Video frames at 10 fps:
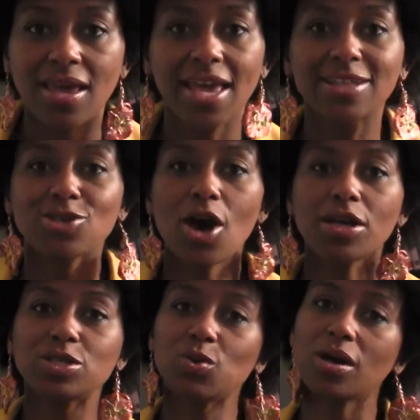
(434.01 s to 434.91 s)
And
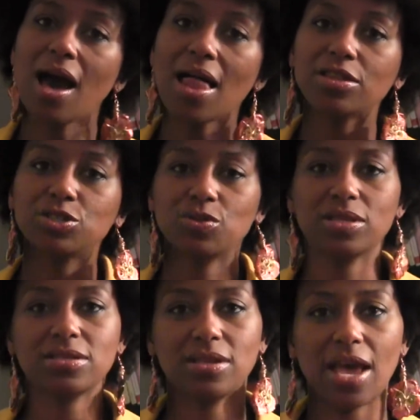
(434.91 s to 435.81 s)
talking to a college
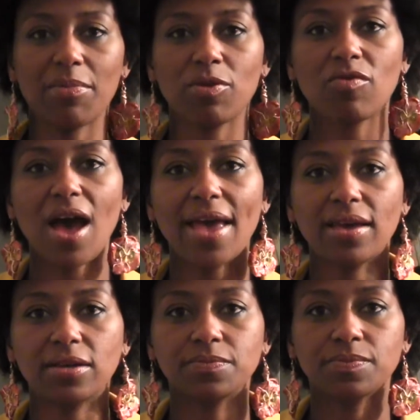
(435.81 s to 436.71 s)
student tonight,
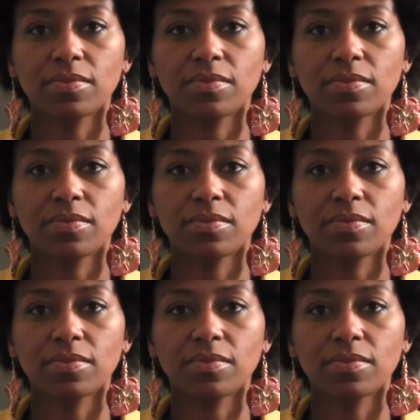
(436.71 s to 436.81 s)
Mariah,